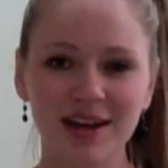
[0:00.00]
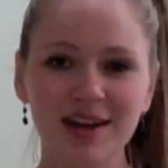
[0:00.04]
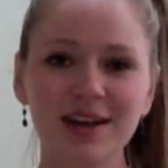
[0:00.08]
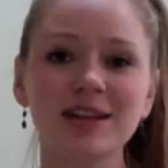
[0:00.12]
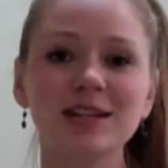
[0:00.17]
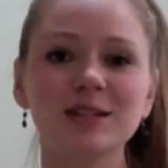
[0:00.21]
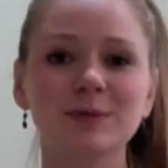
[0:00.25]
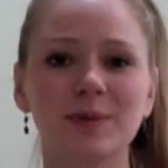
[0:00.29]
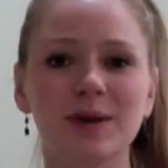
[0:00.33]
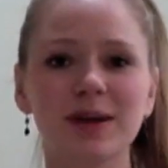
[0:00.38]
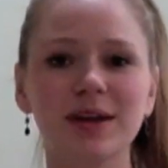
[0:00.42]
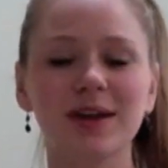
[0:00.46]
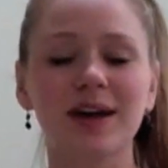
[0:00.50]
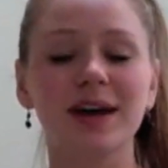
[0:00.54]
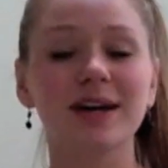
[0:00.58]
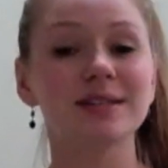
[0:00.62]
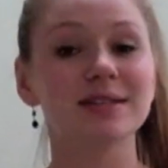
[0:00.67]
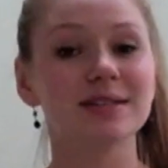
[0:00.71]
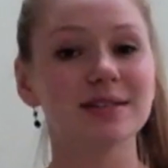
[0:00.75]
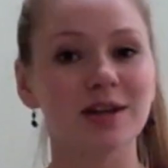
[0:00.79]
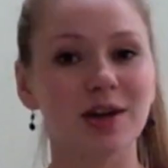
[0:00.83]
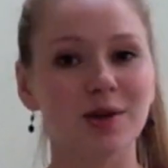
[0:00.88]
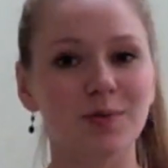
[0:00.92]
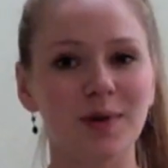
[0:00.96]
Spring
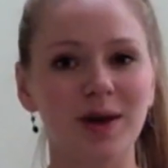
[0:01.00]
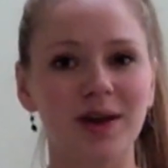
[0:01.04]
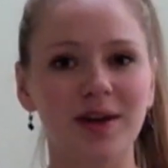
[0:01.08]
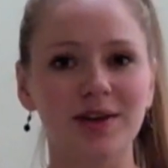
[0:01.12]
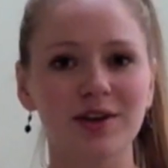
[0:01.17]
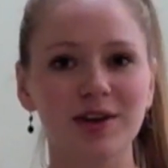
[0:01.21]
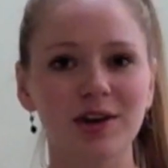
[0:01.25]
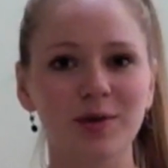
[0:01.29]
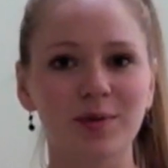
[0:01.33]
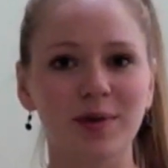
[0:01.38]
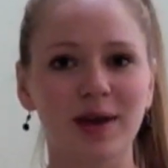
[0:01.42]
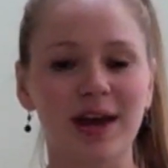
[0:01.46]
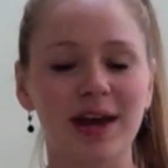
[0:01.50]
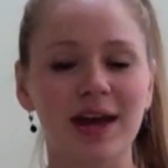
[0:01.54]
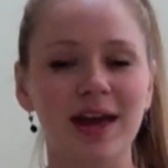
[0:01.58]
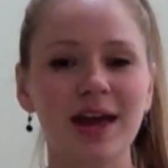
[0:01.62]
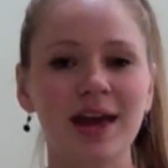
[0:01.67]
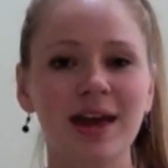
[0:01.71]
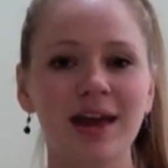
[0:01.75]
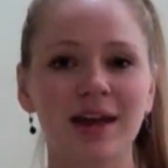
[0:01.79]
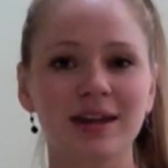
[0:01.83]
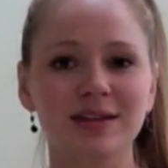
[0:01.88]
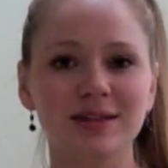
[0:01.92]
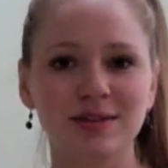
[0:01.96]
classes are well underway
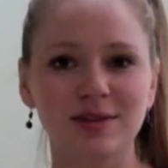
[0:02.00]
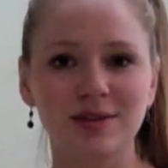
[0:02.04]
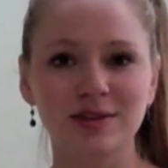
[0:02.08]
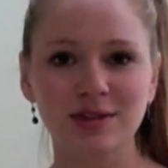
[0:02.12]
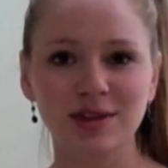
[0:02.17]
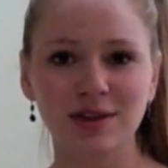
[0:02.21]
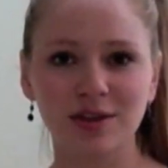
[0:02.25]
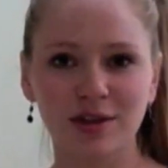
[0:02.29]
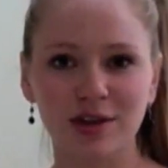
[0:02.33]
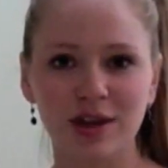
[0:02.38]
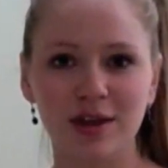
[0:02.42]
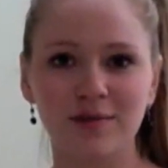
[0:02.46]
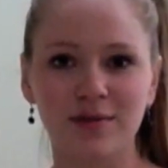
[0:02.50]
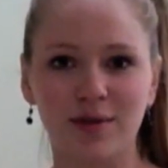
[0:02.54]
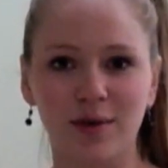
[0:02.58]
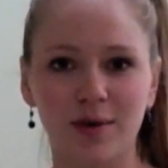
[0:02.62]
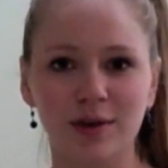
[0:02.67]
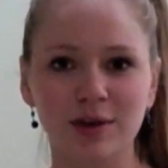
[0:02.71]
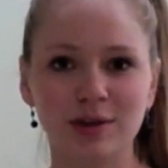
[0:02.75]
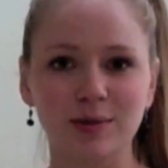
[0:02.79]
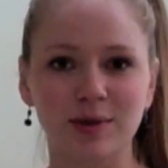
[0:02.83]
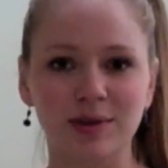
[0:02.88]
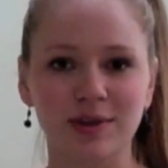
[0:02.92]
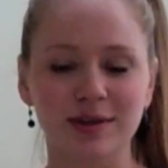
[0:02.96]
and students are looking forward
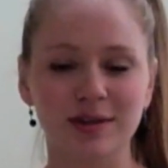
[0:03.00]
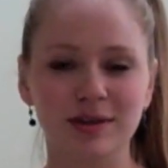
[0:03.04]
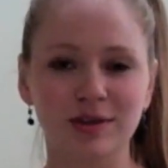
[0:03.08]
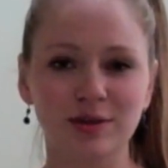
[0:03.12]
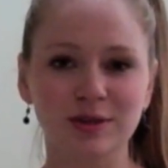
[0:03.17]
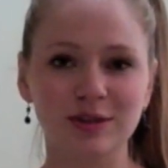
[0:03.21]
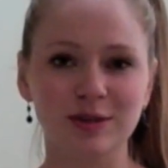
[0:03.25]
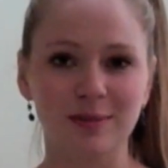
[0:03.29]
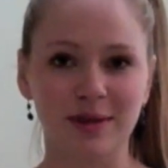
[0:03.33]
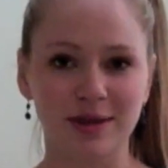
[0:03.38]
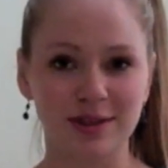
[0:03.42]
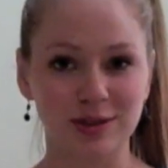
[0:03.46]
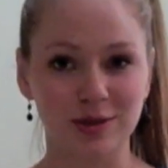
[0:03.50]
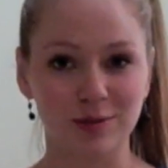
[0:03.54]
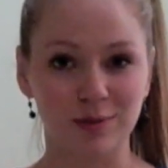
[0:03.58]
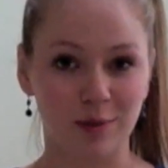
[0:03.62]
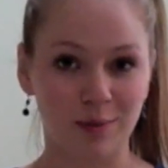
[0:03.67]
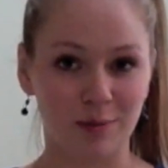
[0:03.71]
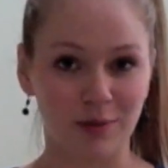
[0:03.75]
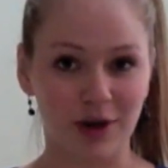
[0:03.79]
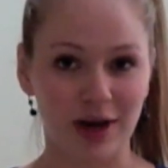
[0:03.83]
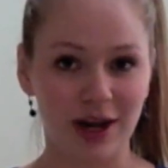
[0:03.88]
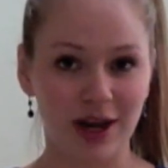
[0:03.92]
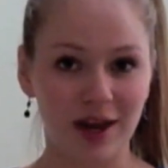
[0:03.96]
to what the new semester will
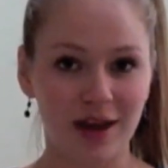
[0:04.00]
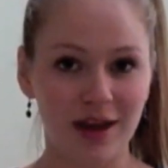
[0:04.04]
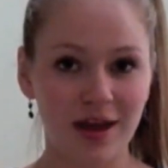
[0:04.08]
bring.